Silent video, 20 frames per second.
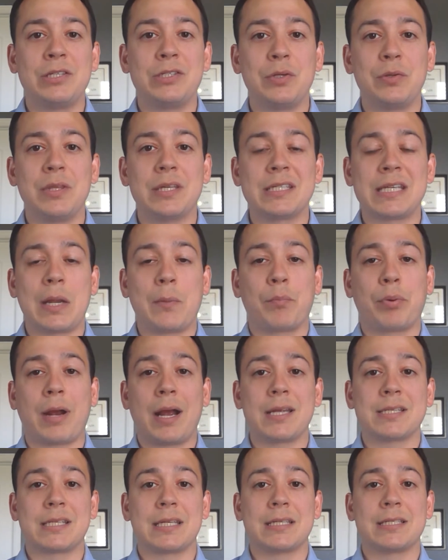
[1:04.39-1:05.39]
do the same
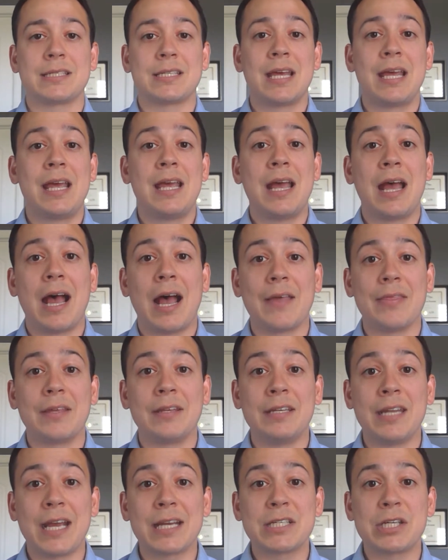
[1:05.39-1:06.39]
process. The
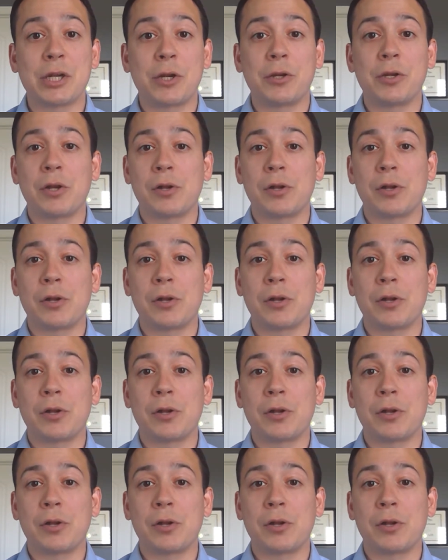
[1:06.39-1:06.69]
next year